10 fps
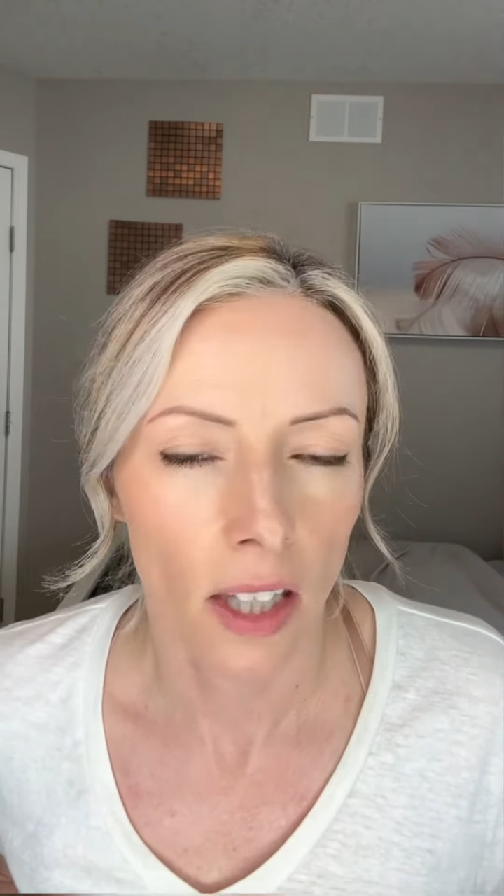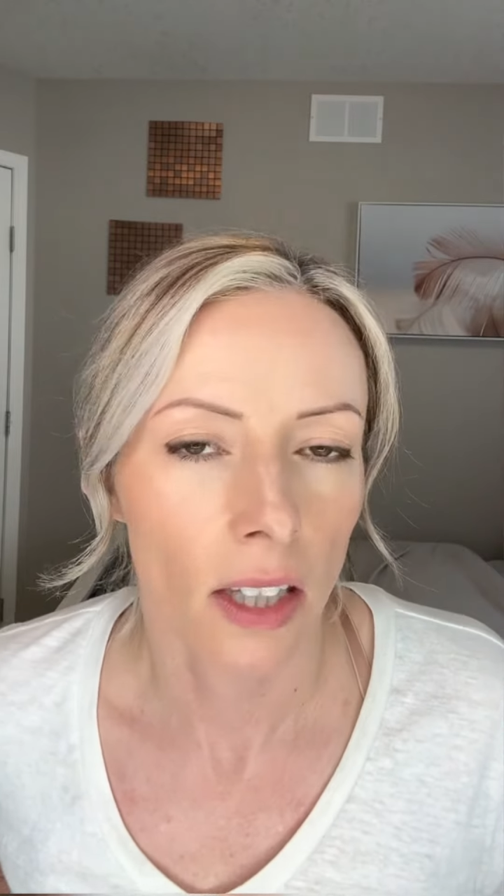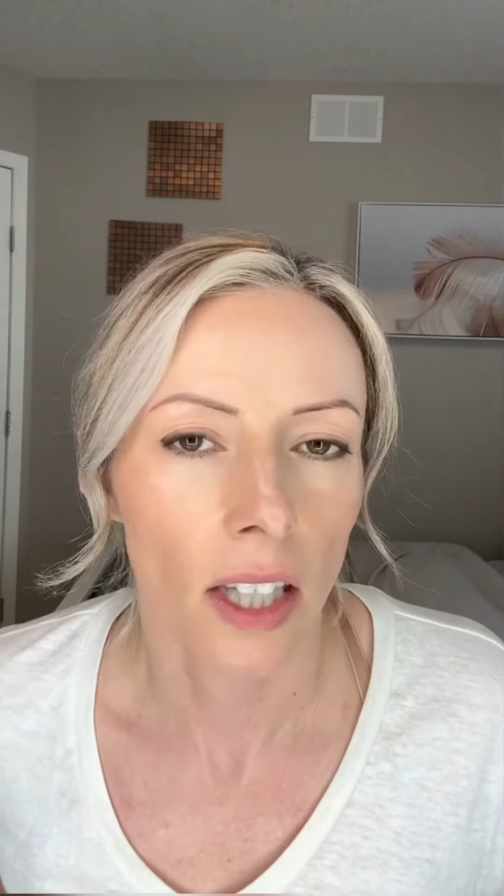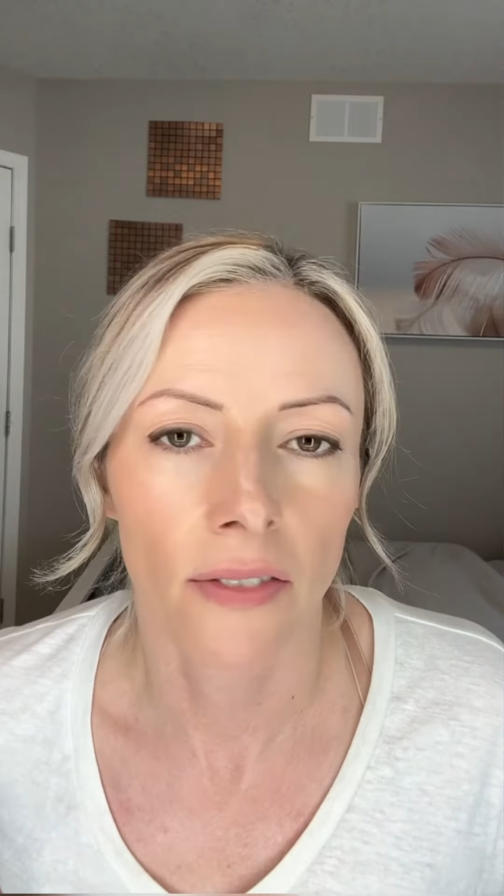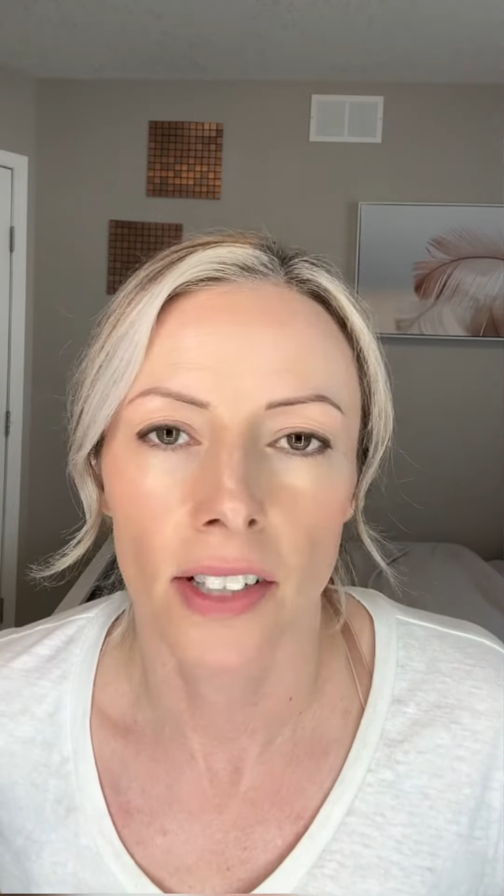
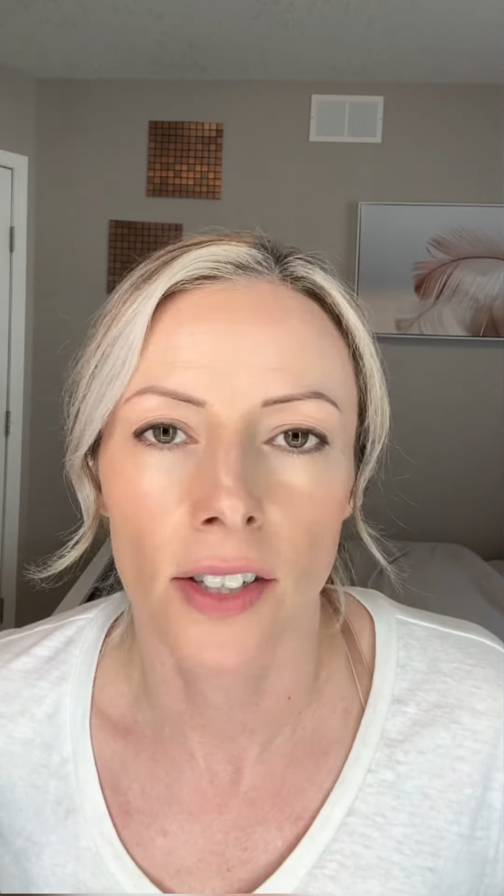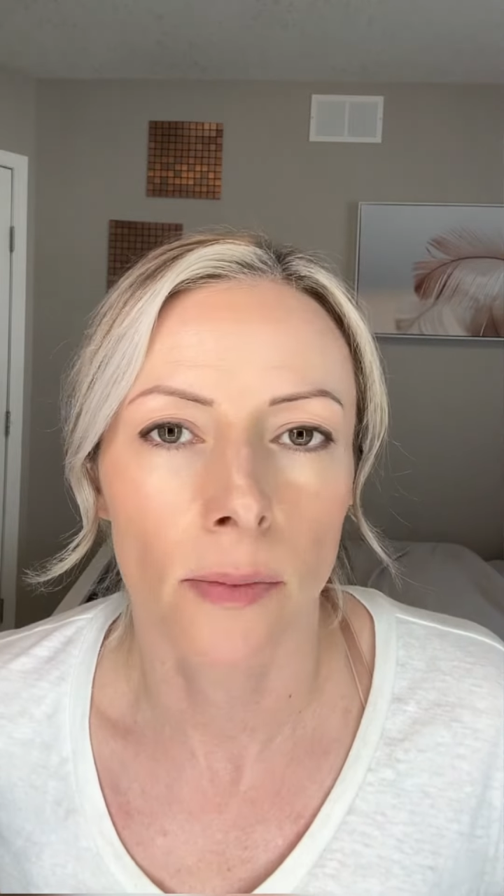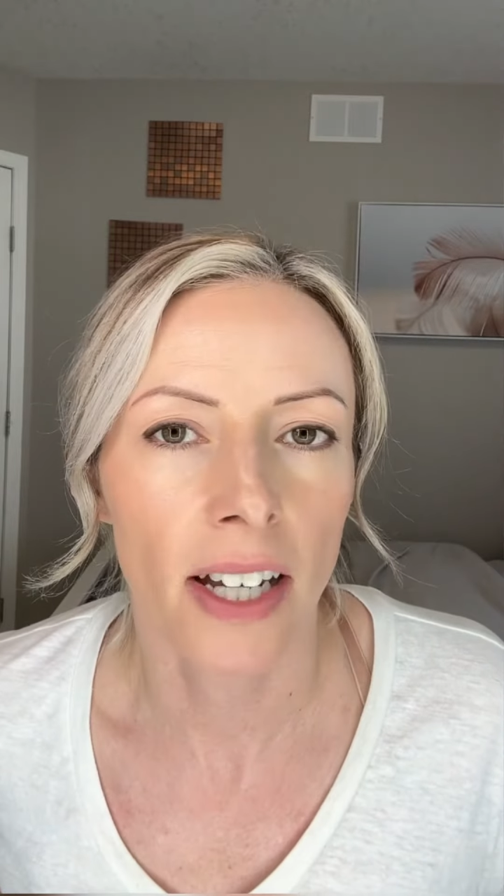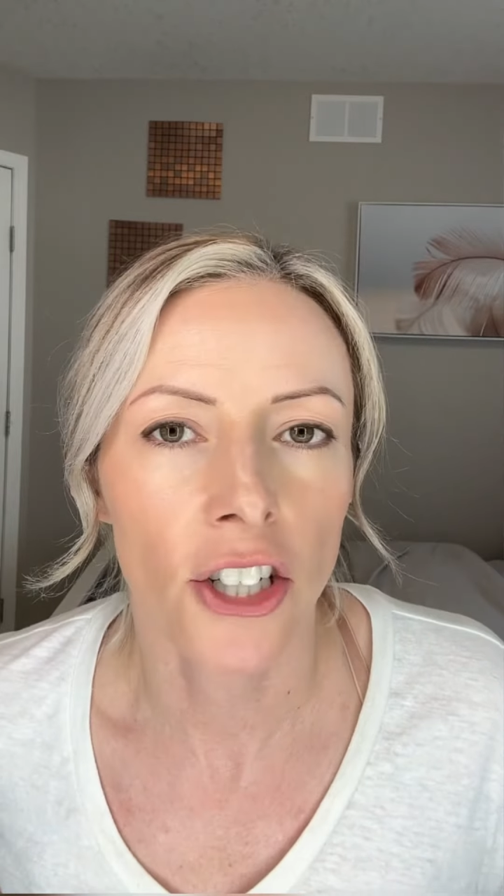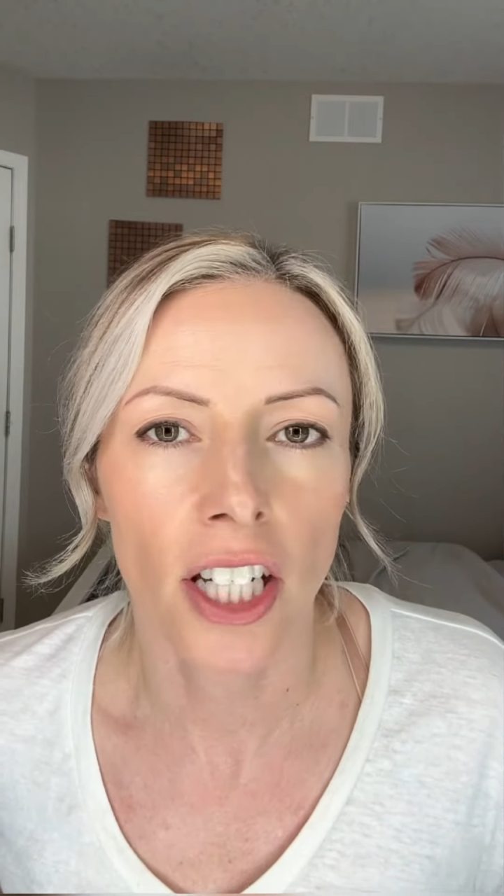If it's
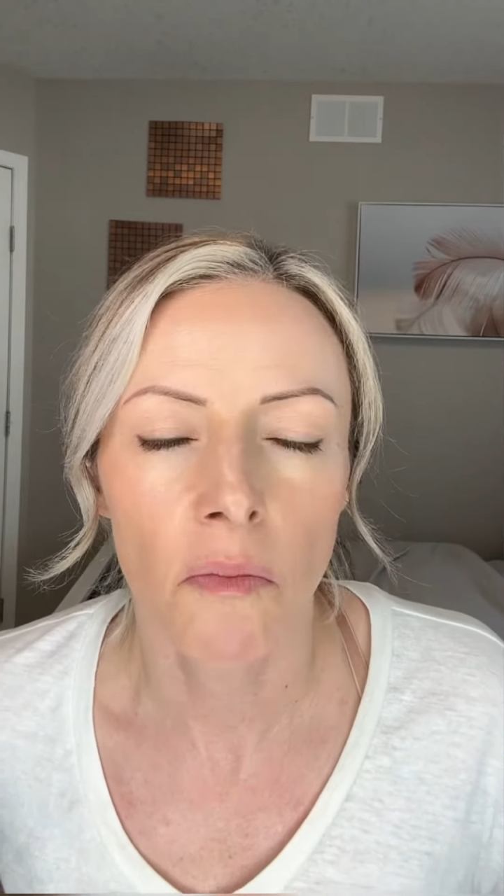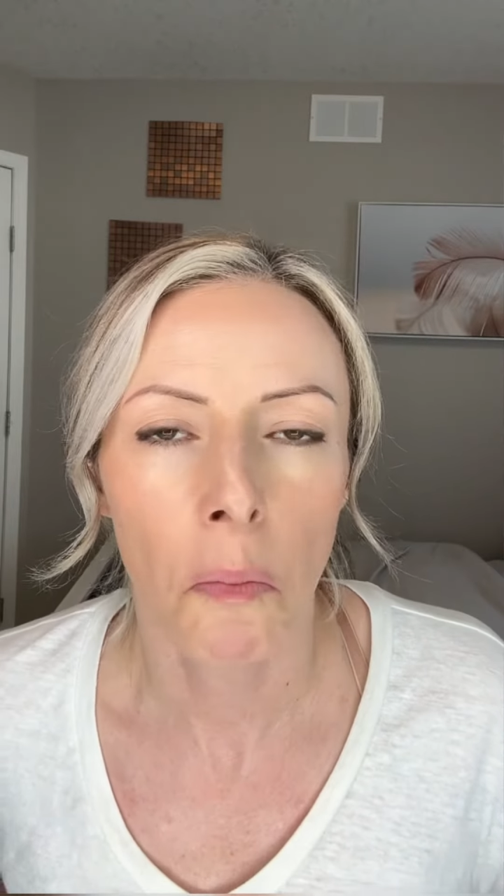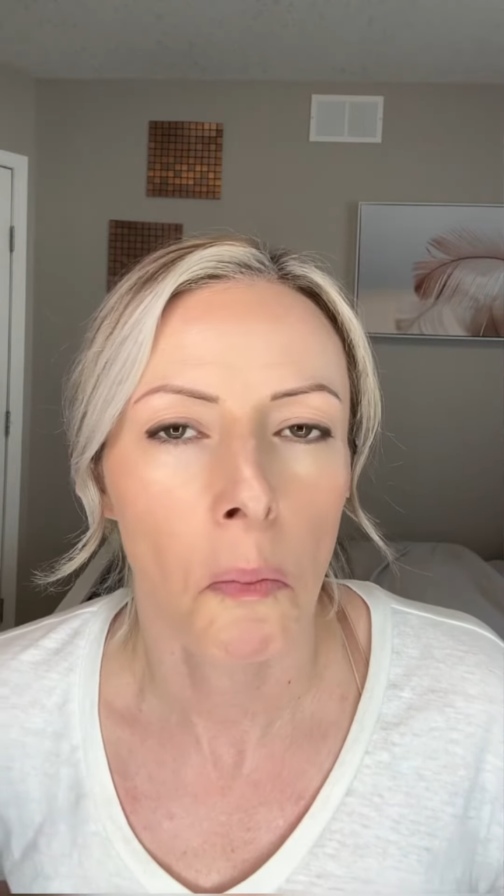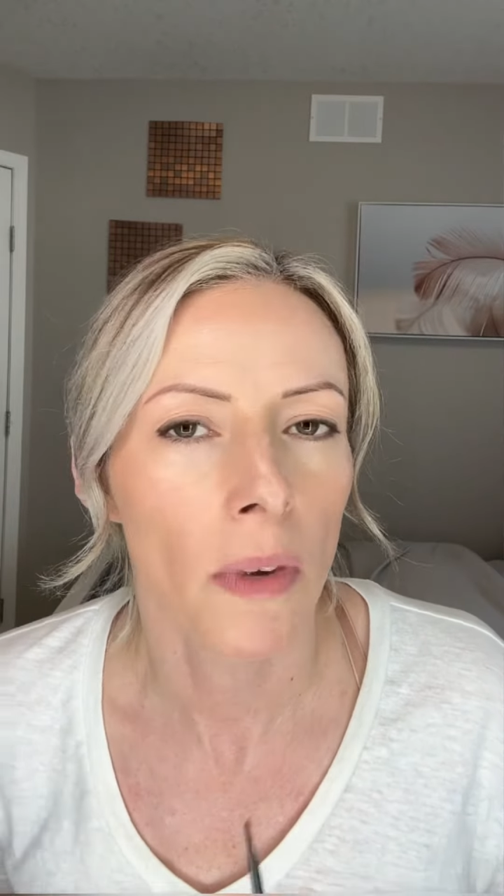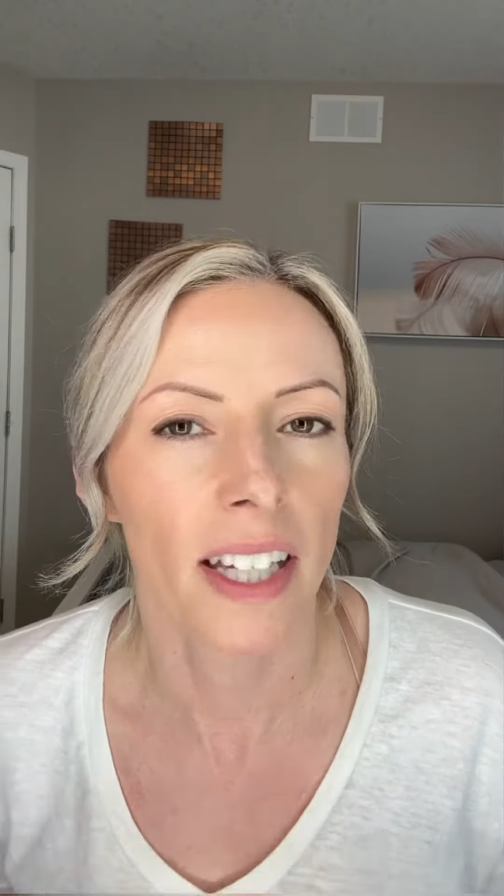smudgy,
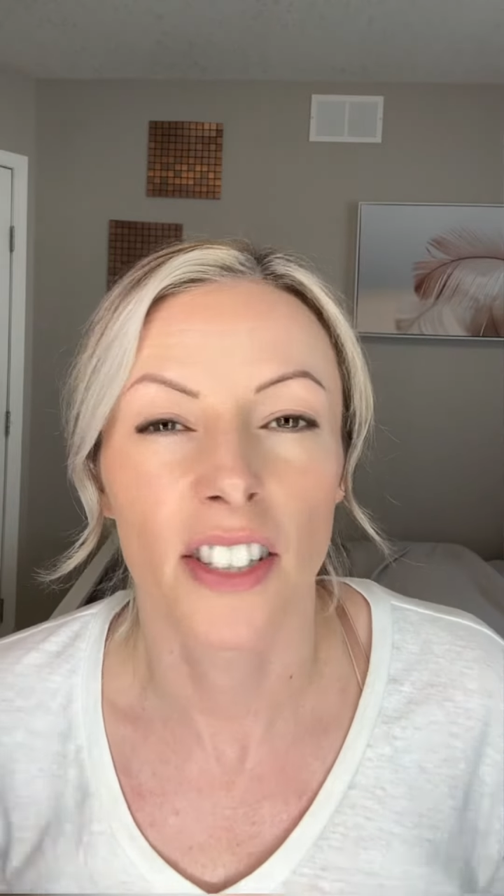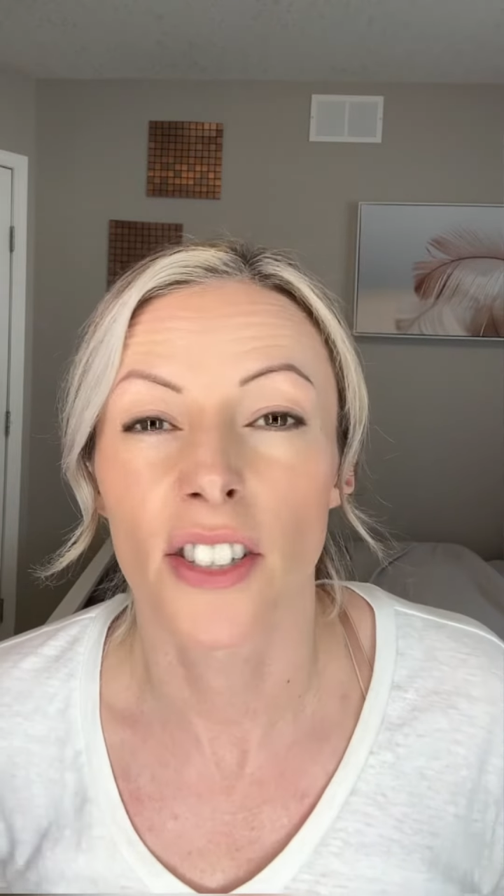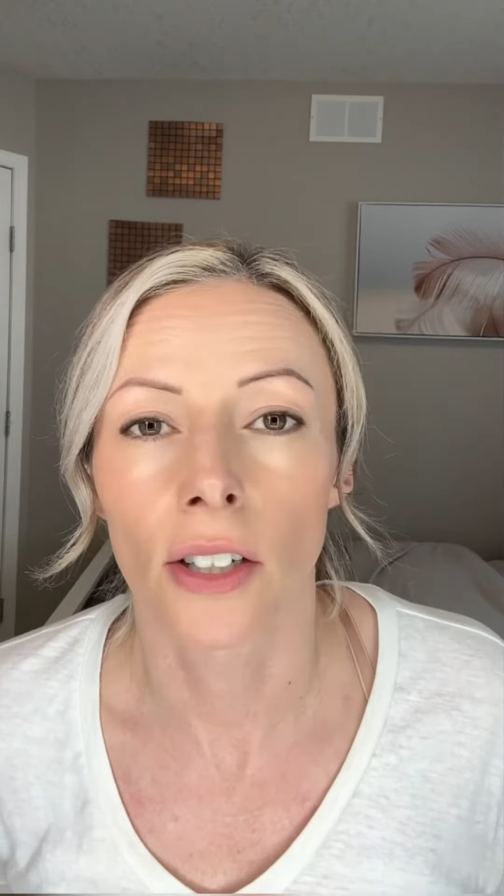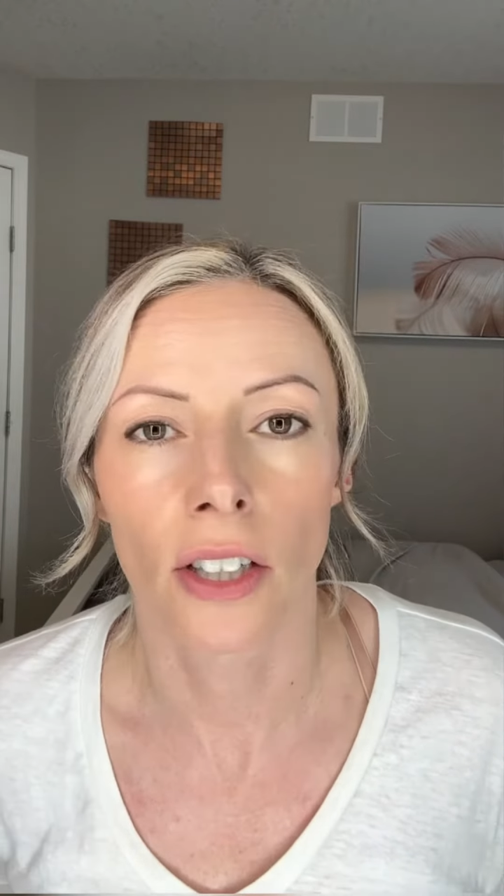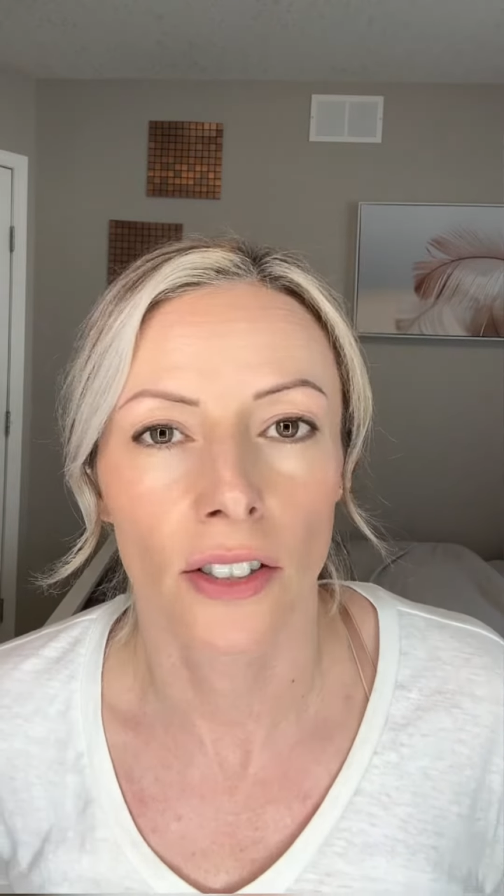it
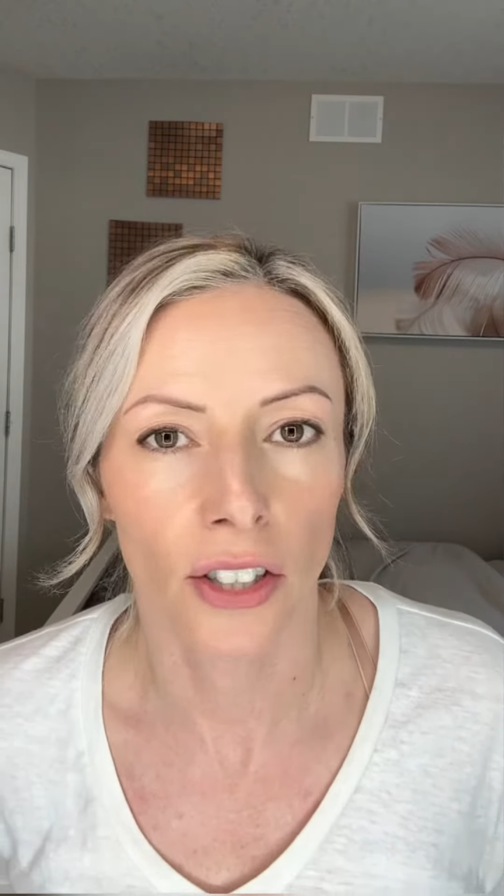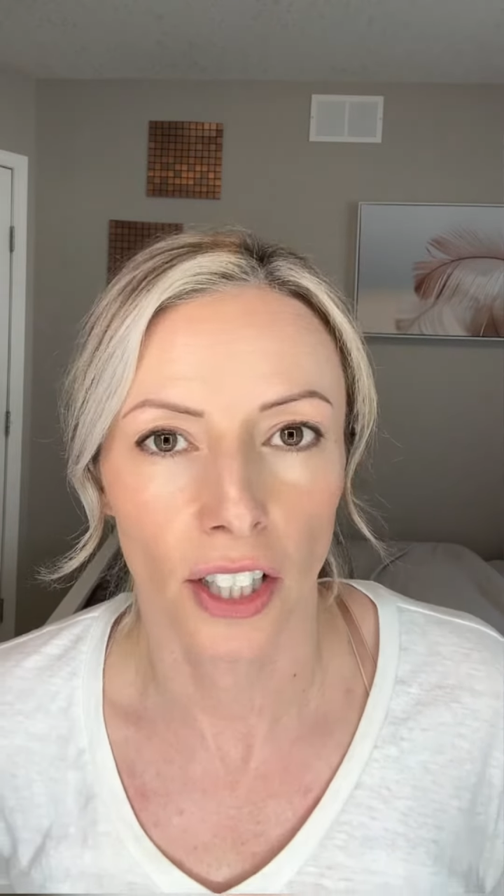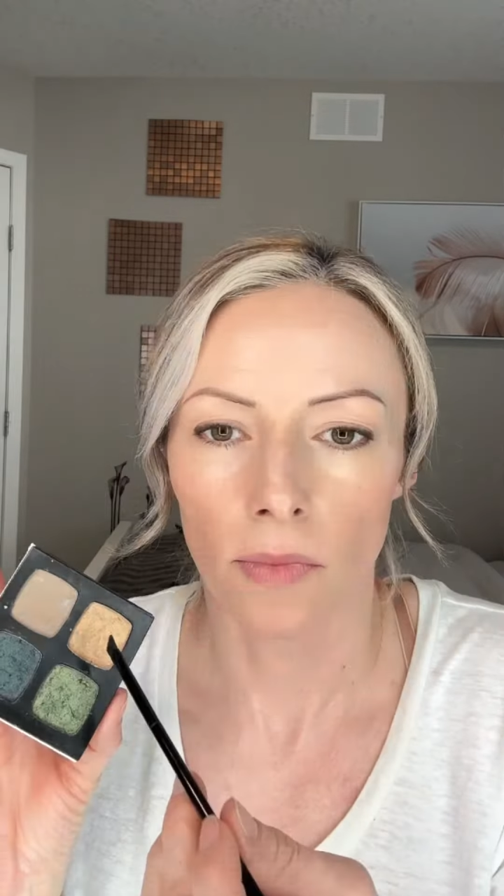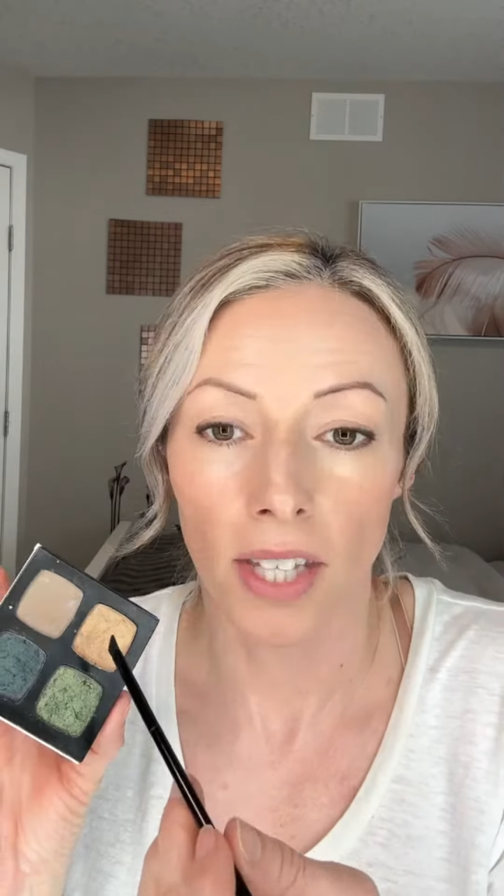still looks good.